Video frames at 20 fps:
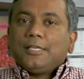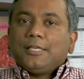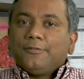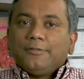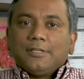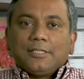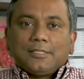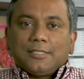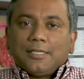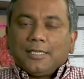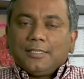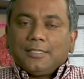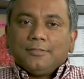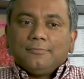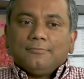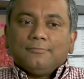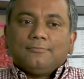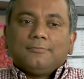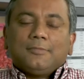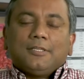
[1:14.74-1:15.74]
given
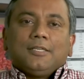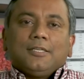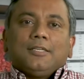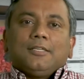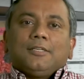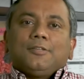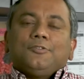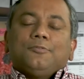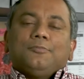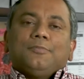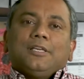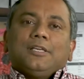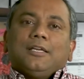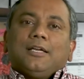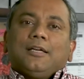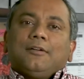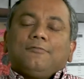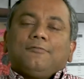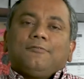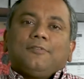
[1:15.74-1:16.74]
time, you may
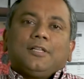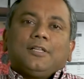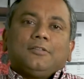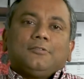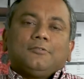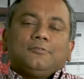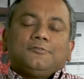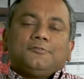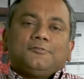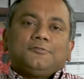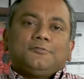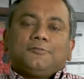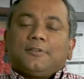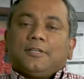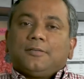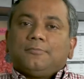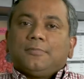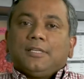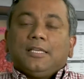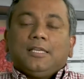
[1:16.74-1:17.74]
have fellows
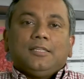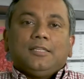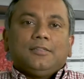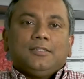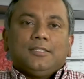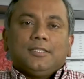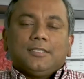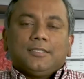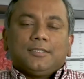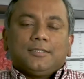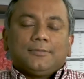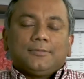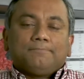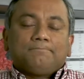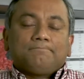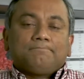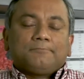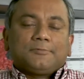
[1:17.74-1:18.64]
from India,